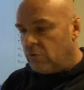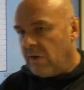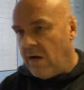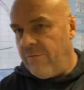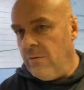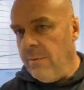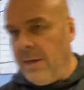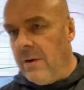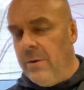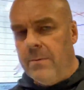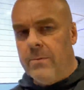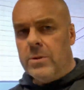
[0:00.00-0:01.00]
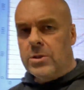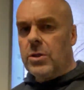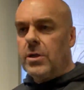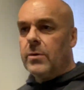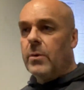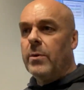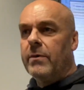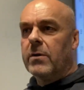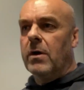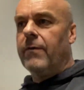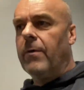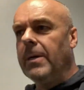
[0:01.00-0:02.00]
graph up now, and we'll show you what we've
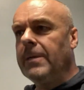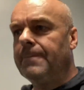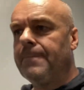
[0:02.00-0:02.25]
got from it.